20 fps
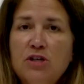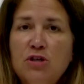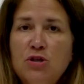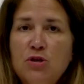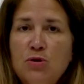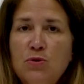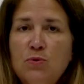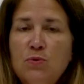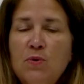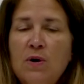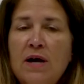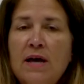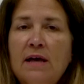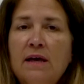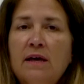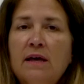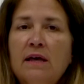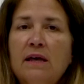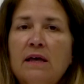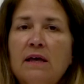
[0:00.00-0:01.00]
you
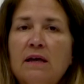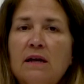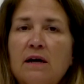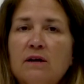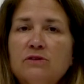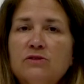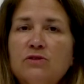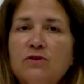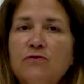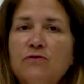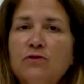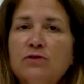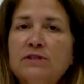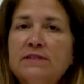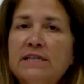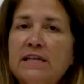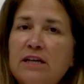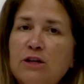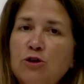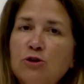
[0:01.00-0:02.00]
and also for
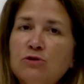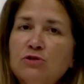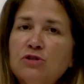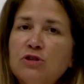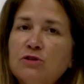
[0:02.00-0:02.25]
seniors.